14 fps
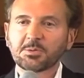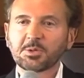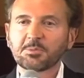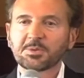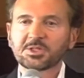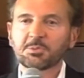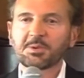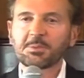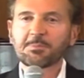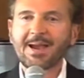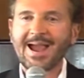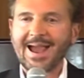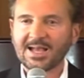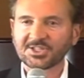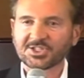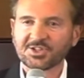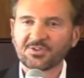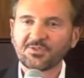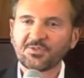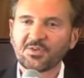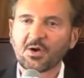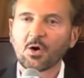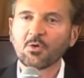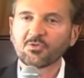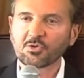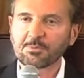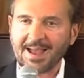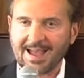to be passive,
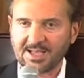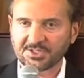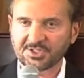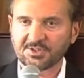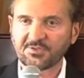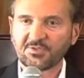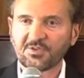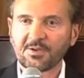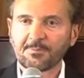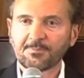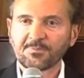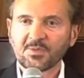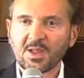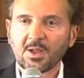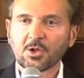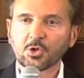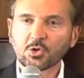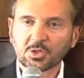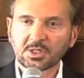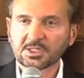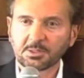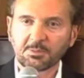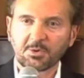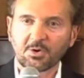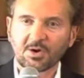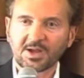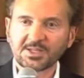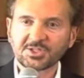over-passive, good little
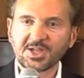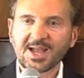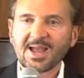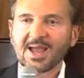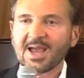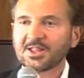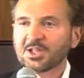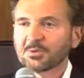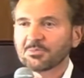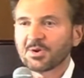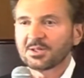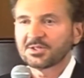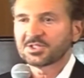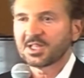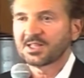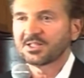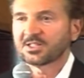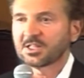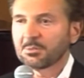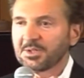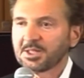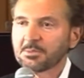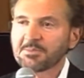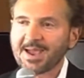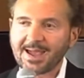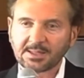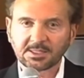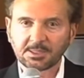boys, and their brothers tended to be the
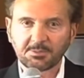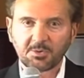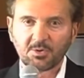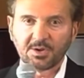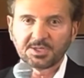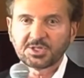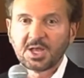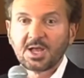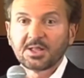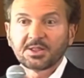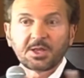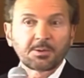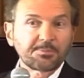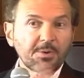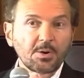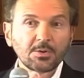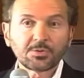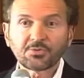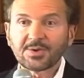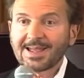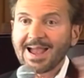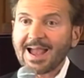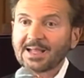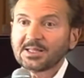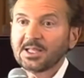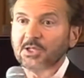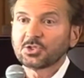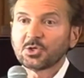bad little boys. They're both
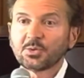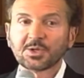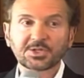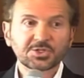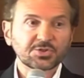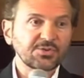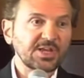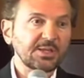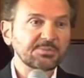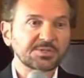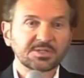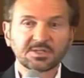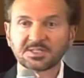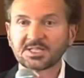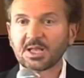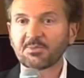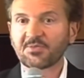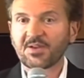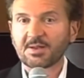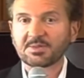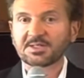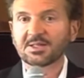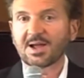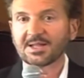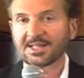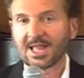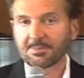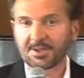reacting to extremes to the same family
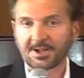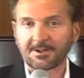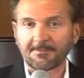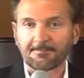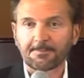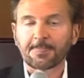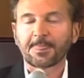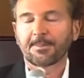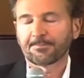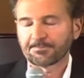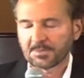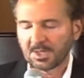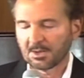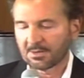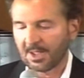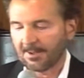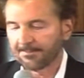dynamic. Okay,